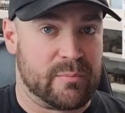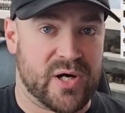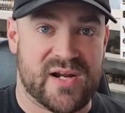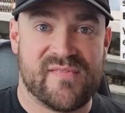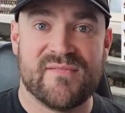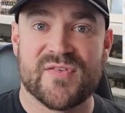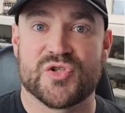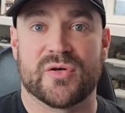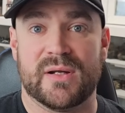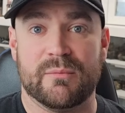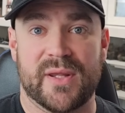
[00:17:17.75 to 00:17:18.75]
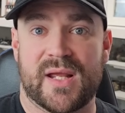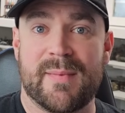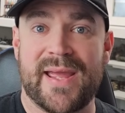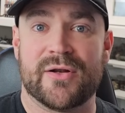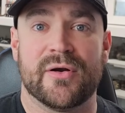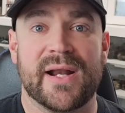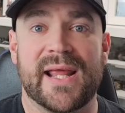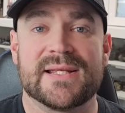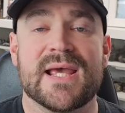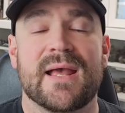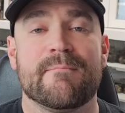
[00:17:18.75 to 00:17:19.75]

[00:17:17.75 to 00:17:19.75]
brick of infantry with a commander in it.